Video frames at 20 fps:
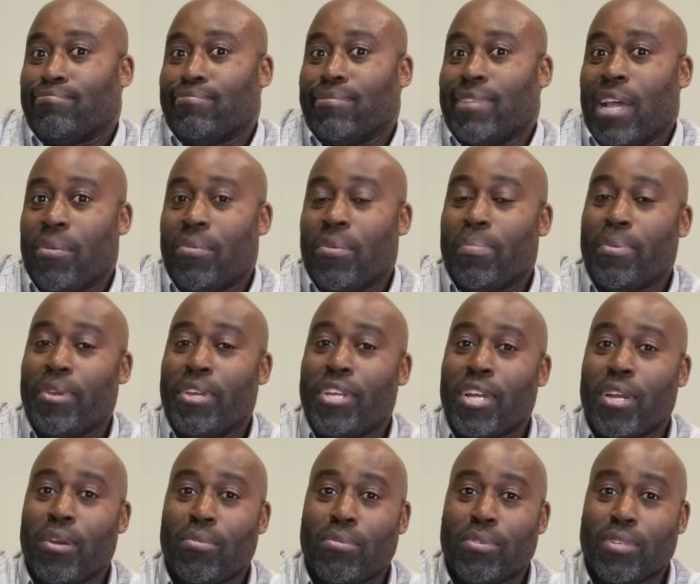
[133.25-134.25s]
that will be
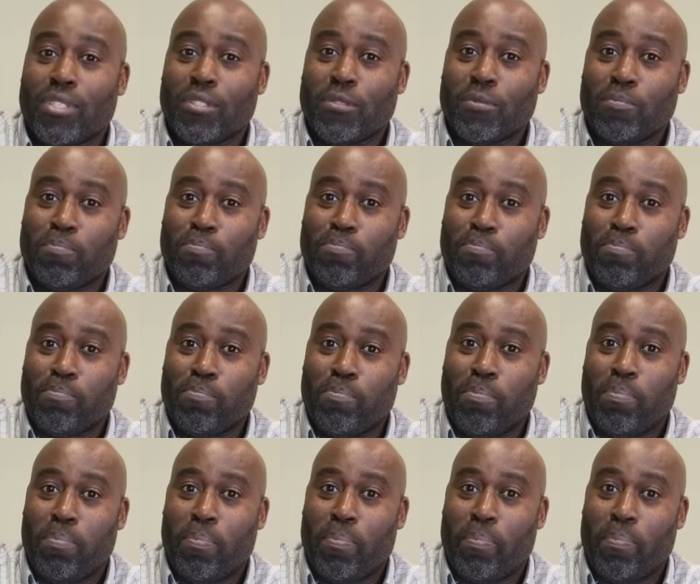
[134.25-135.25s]
your
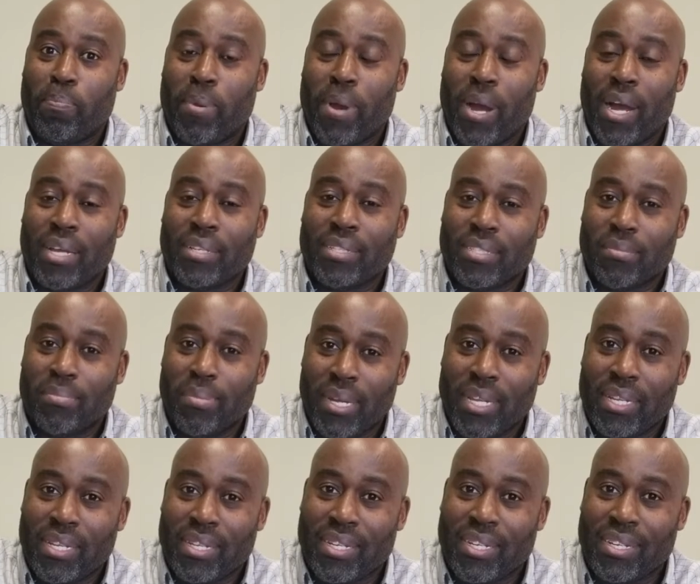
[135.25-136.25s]

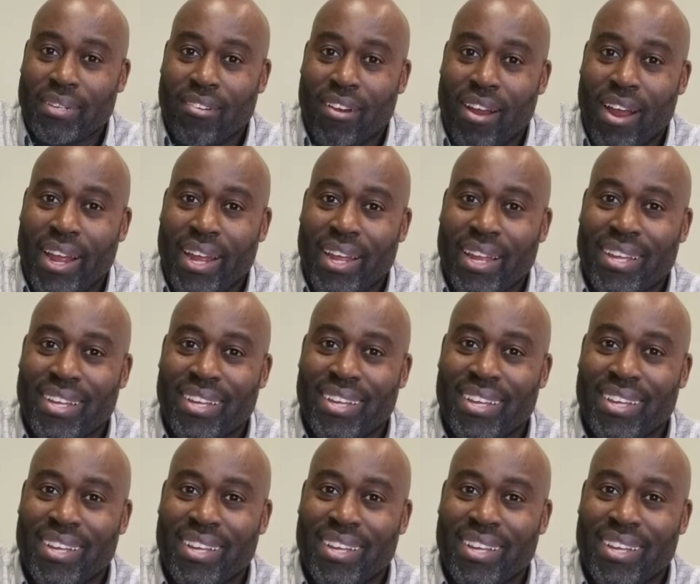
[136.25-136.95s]
responsibility, right?